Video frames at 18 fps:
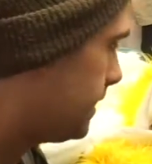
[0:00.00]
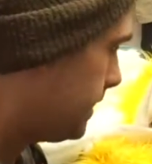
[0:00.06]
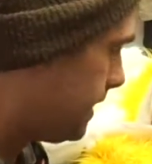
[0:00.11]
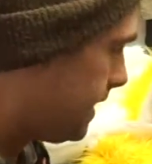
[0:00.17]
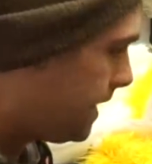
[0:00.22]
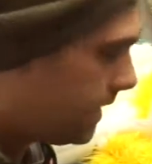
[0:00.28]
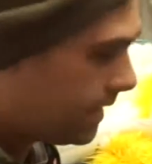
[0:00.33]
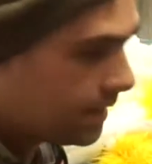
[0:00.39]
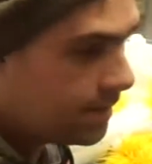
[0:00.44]
the
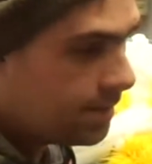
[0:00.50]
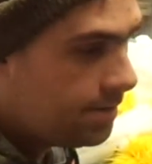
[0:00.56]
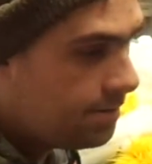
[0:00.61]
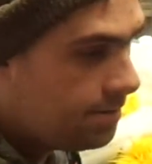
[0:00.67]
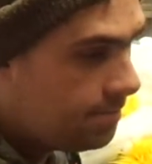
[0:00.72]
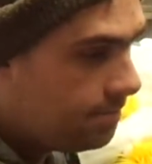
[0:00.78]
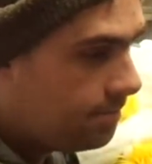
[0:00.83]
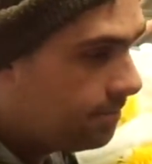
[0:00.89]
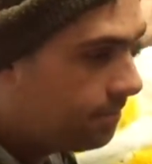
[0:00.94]
head,
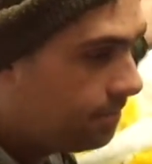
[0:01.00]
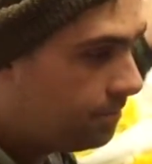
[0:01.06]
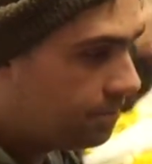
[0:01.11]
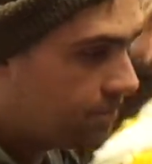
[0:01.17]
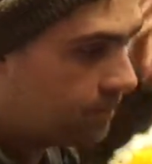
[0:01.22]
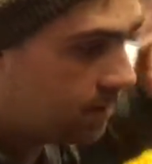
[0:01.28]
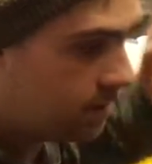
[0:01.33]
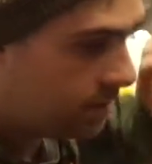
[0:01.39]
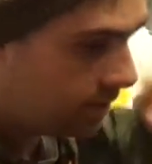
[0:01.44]

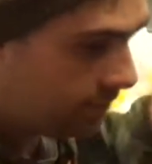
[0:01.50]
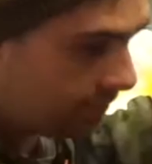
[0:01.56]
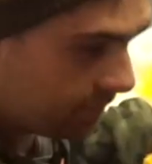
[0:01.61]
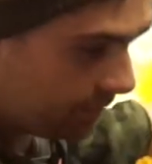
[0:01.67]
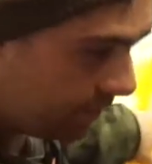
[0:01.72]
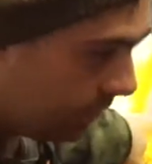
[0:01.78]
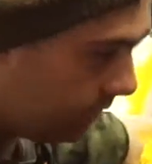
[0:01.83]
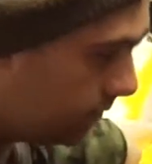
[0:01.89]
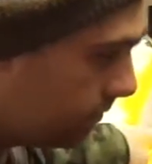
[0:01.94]
the
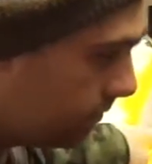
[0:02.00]
feet,